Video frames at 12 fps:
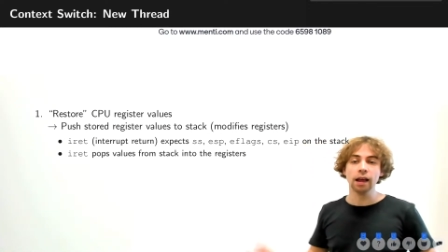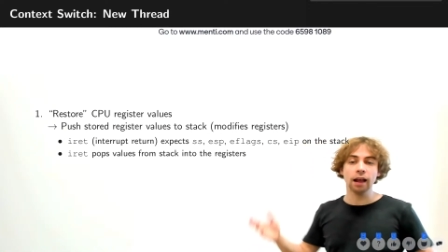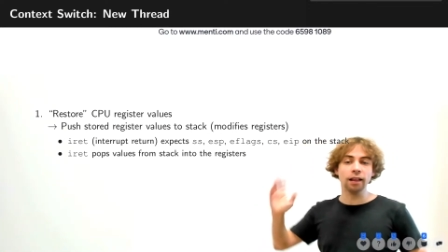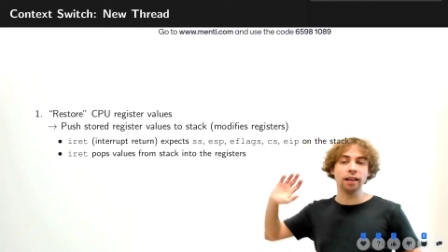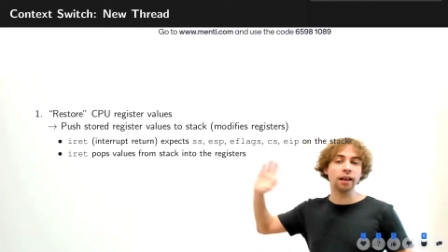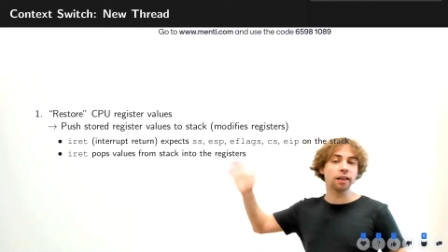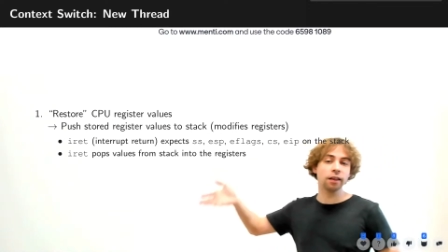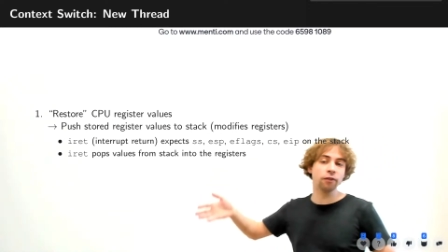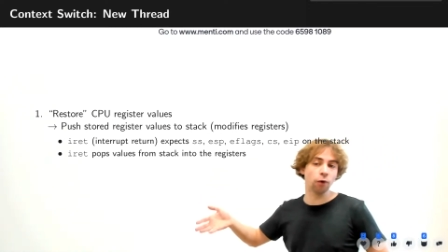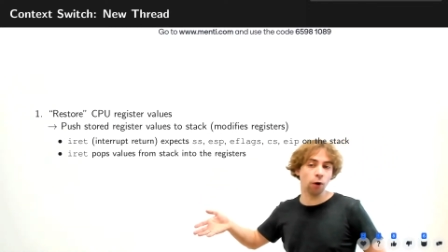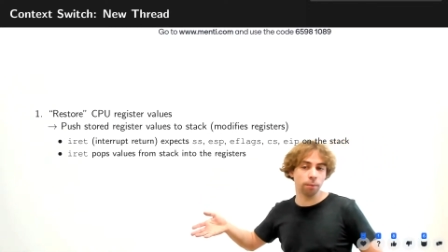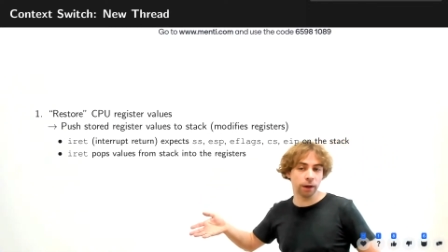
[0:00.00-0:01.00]
In
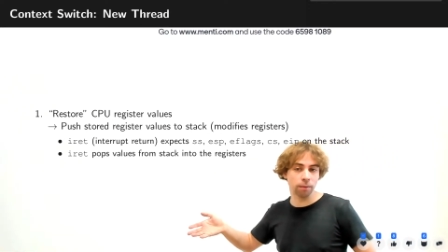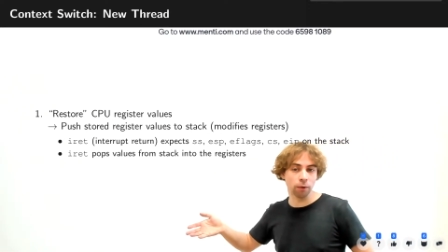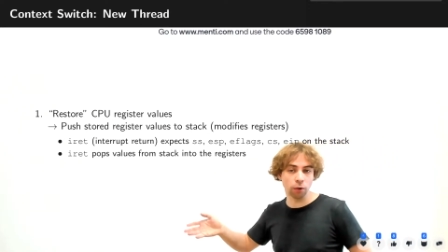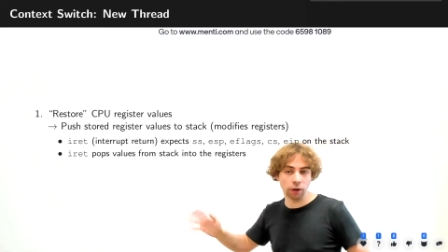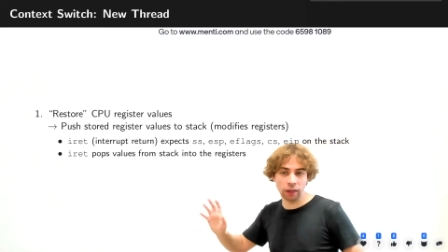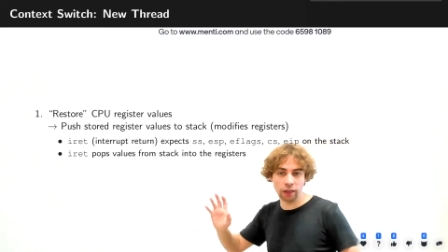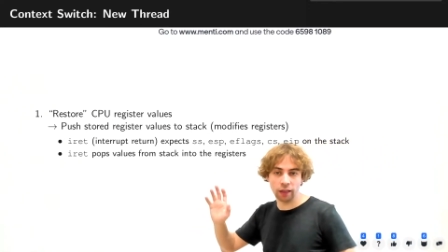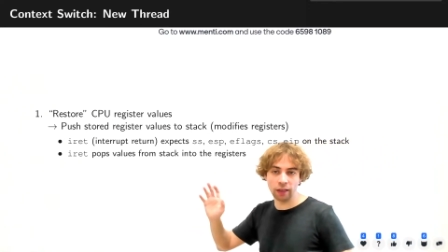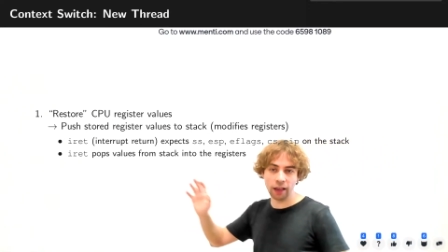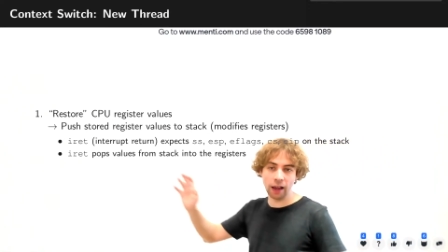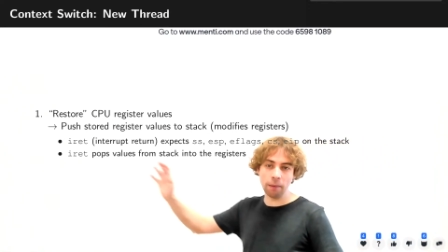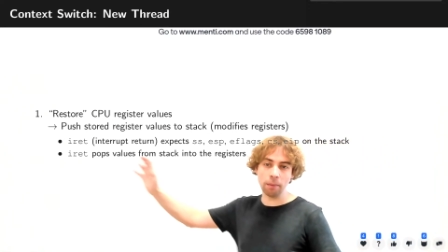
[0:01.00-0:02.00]
64-bit mode, it's the
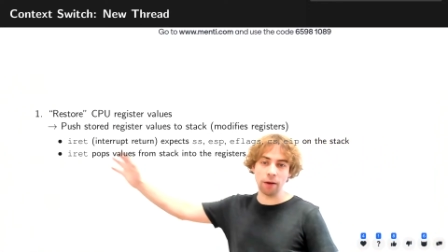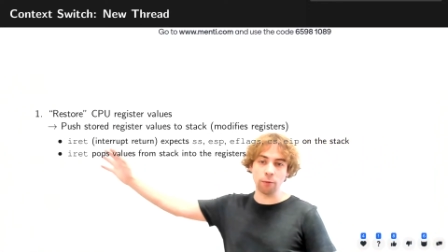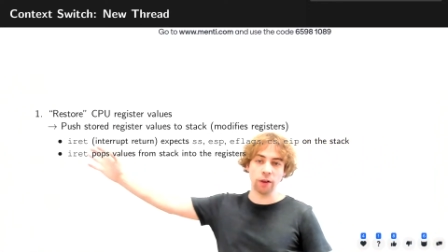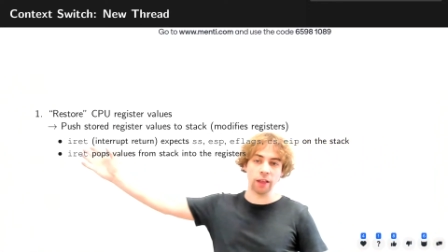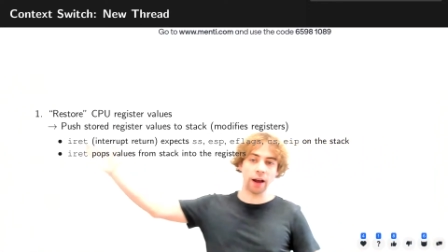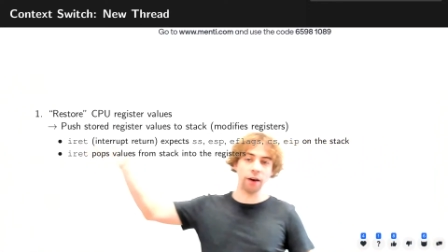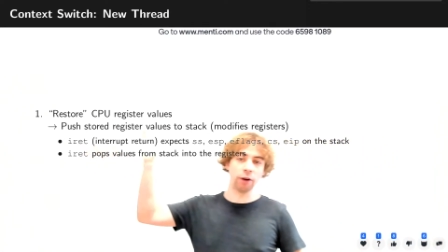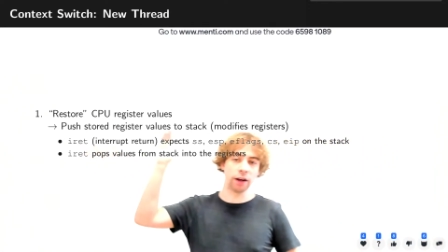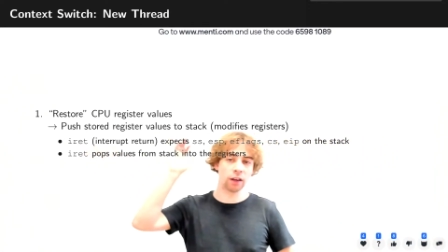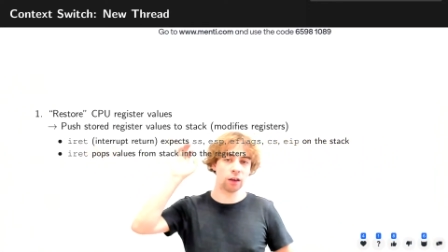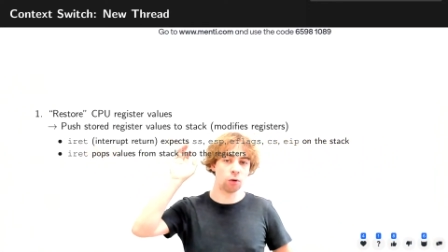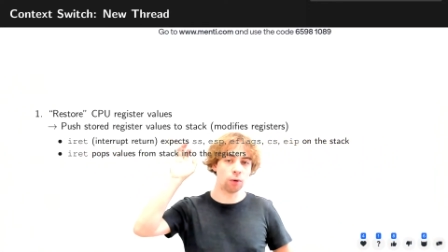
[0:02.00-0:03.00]
same. With
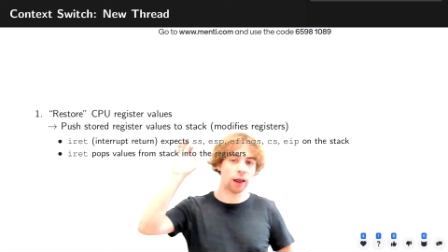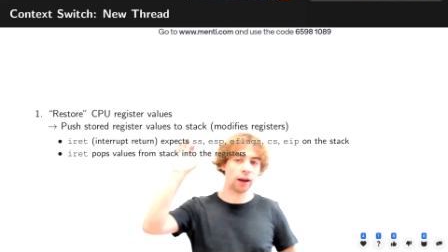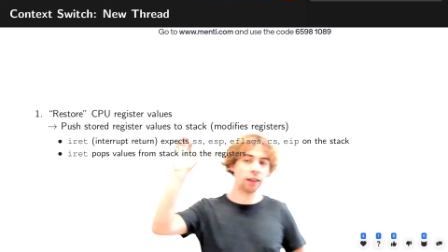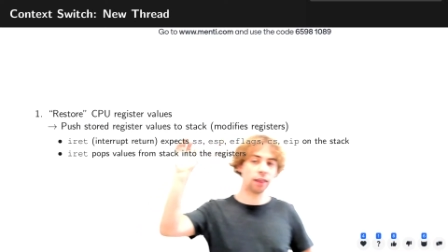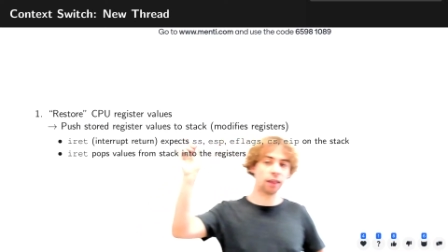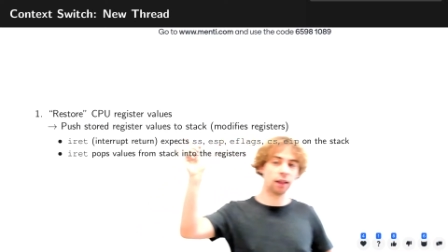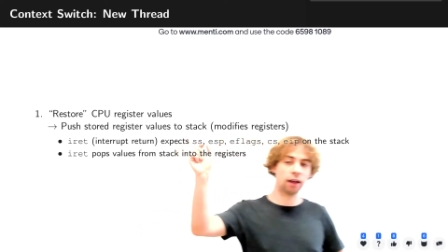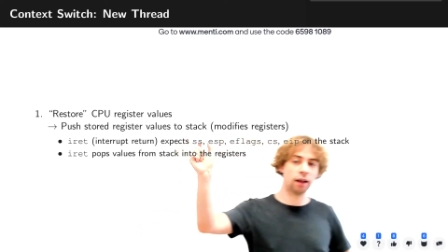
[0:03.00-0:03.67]
IRETQ, then it's